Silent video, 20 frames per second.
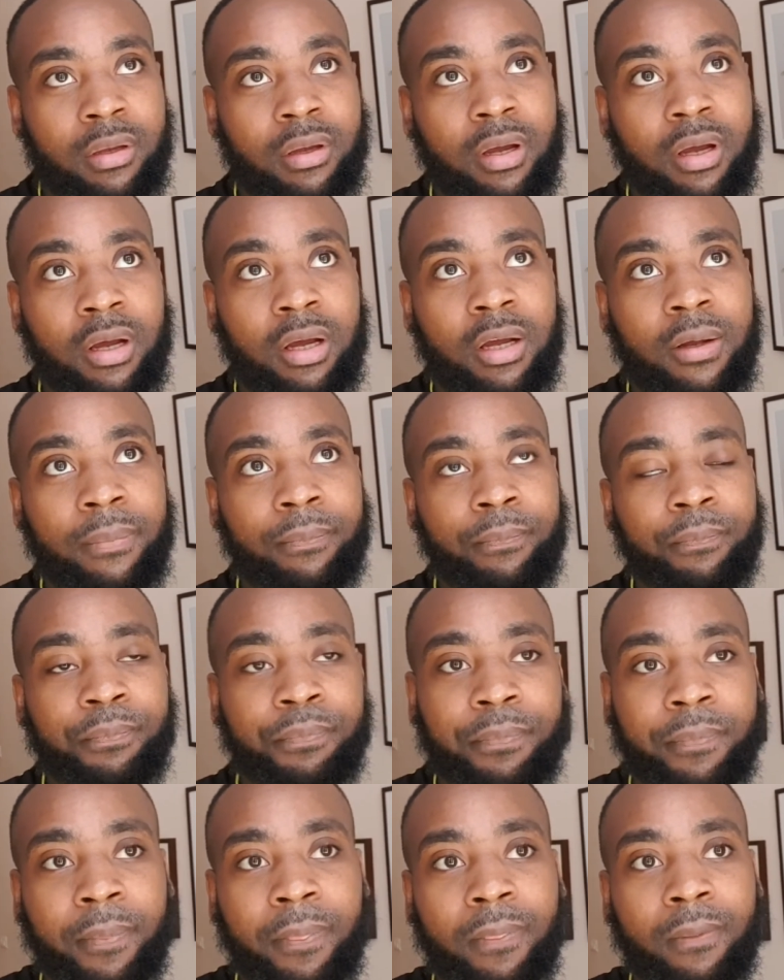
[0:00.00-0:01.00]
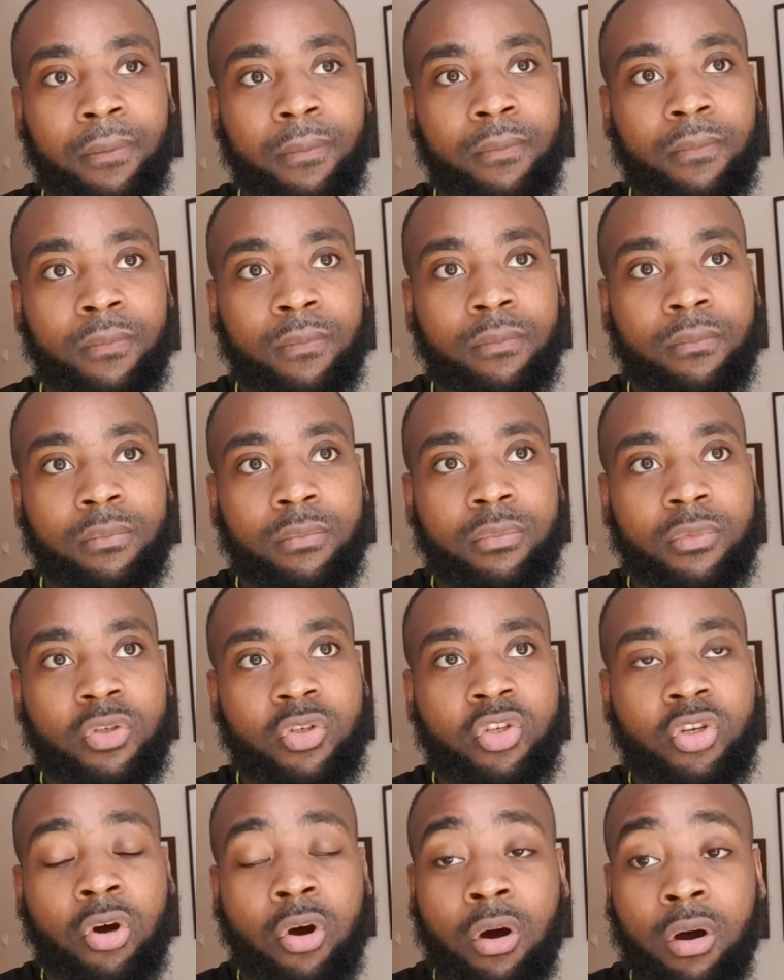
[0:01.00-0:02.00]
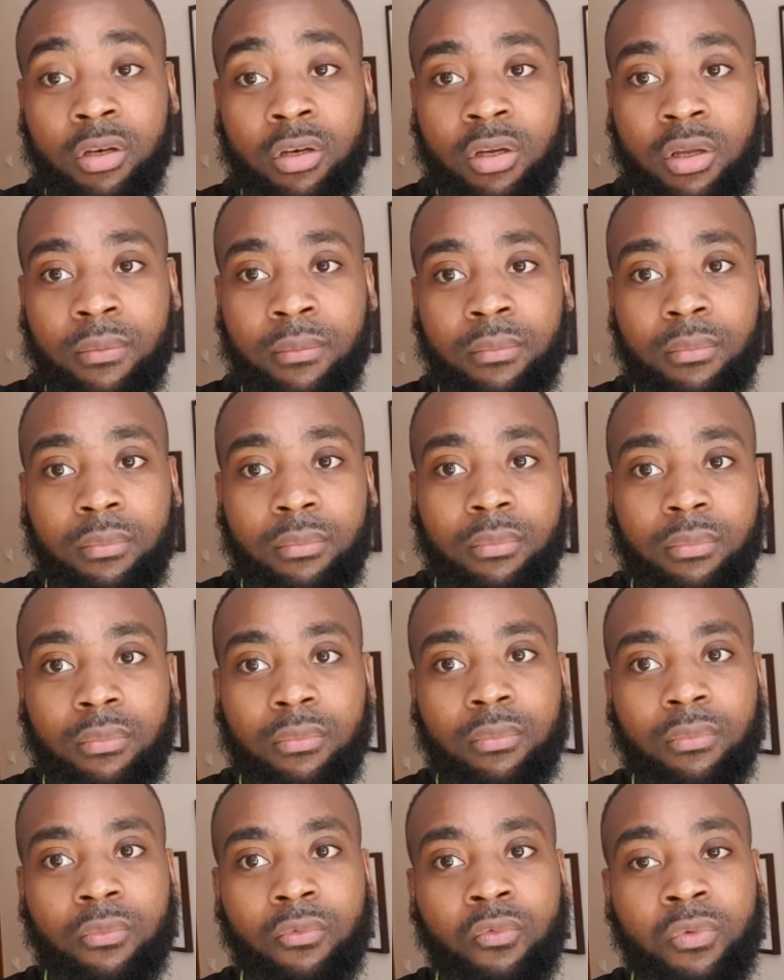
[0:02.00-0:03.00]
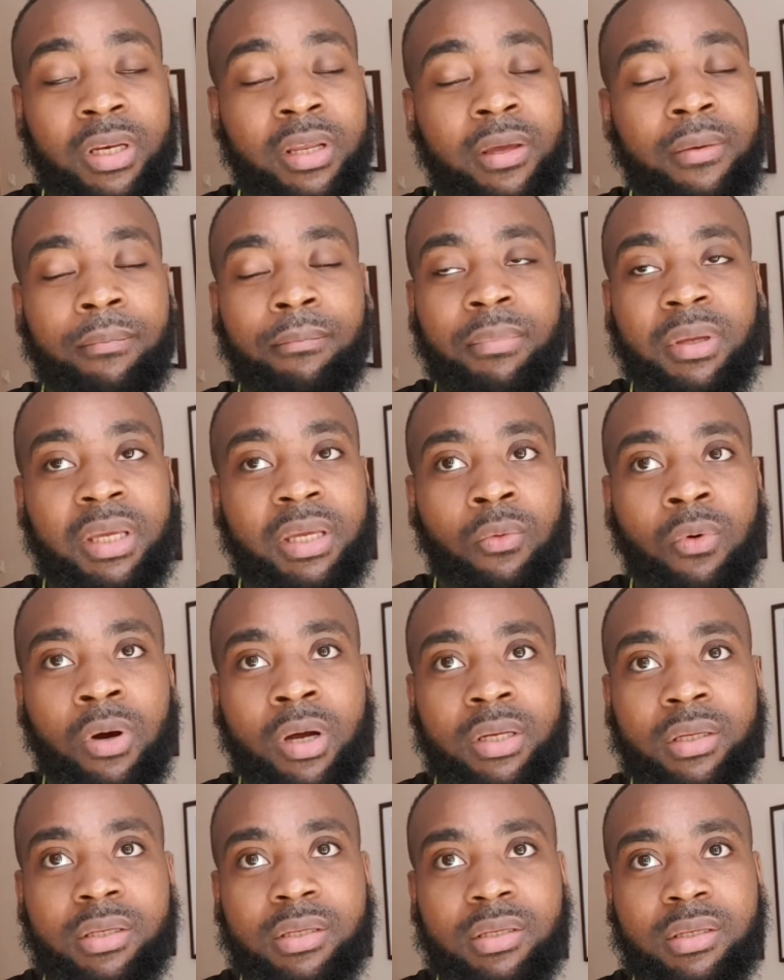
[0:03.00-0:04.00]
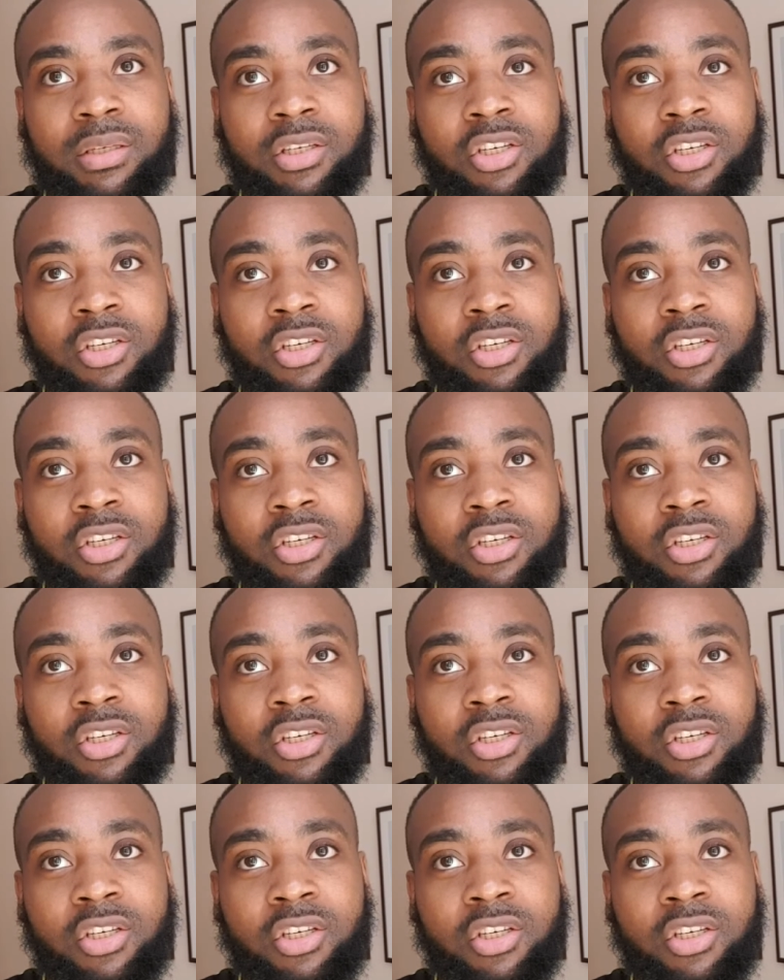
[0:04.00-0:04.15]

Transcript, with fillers: Um, Tottenham, we didn't beat once.